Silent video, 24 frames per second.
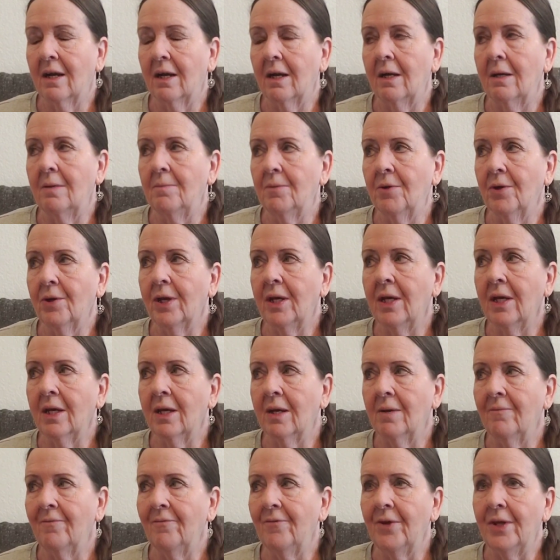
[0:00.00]
I'm looking
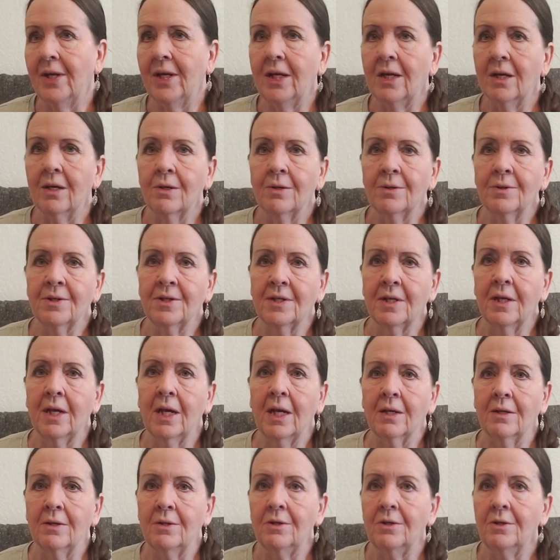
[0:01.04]
up videos on
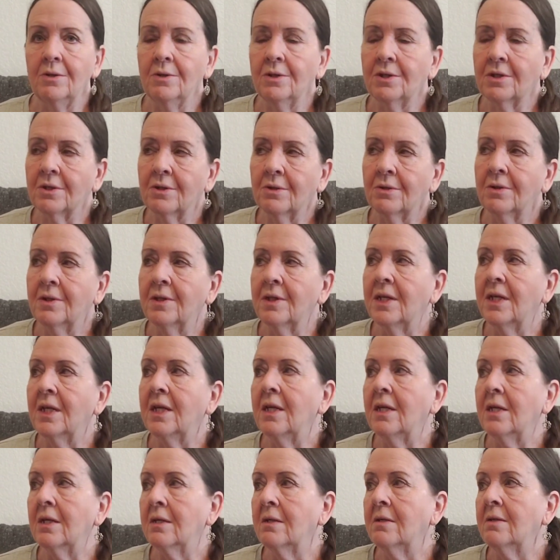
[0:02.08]
how to do certain
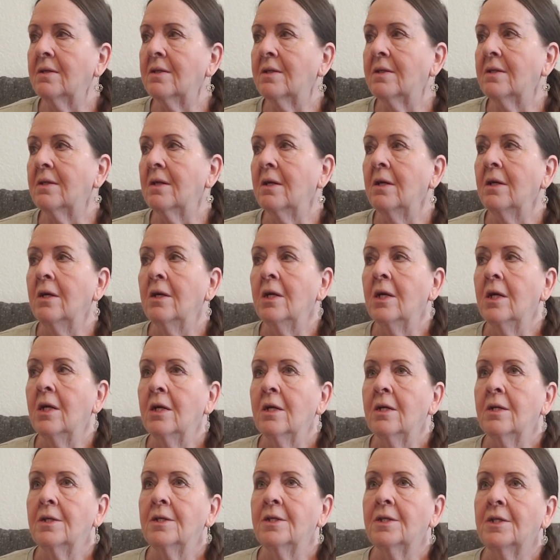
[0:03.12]
things.
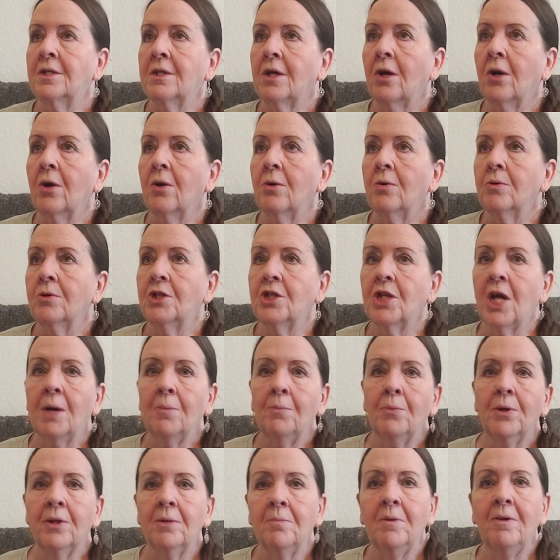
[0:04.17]
So
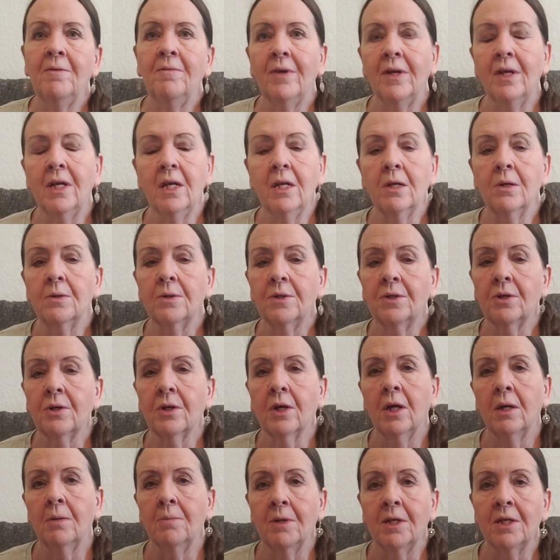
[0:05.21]
shop with me videos are
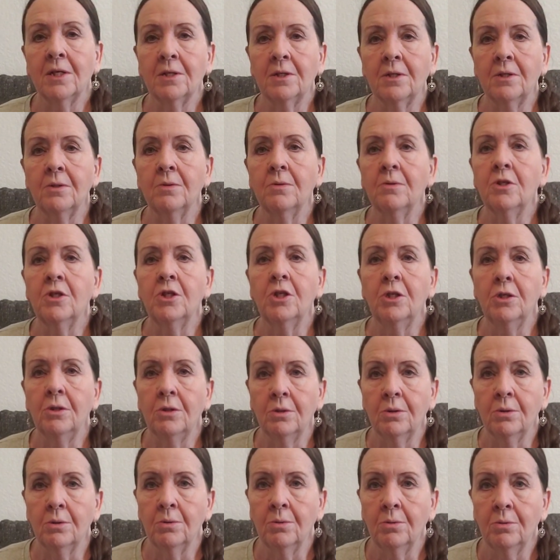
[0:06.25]
coming soon
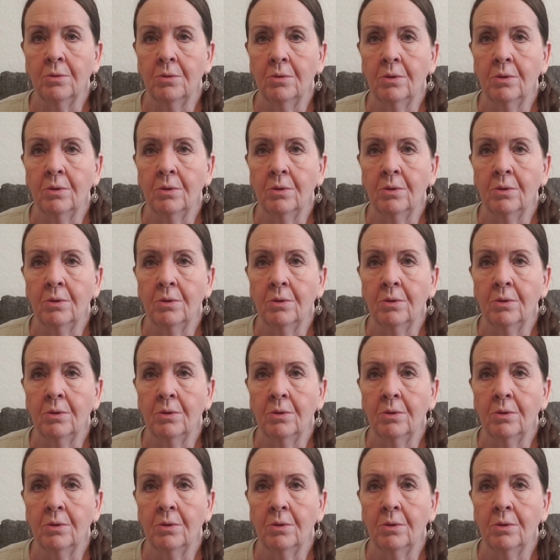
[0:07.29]
too.